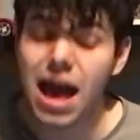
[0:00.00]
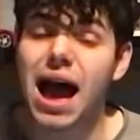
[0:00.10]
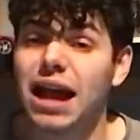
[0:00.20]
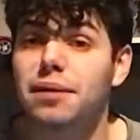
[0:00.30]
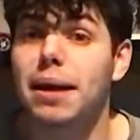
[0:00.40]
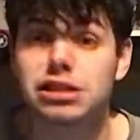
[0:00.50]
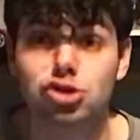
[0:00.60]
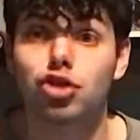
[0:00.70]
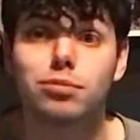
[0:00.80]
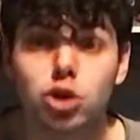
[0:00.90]
and a Mason
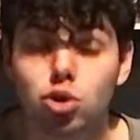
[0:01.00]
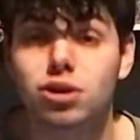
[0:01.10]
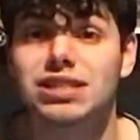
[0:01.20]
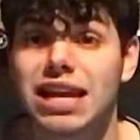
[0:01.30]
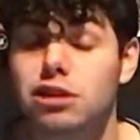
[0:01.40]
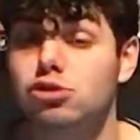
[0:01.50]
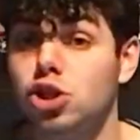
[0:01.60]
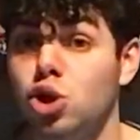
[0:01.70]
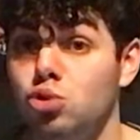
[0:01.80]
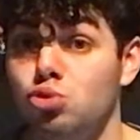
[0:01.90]
Greenwood who continues
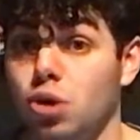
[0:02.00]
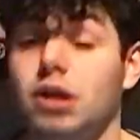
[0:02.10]
to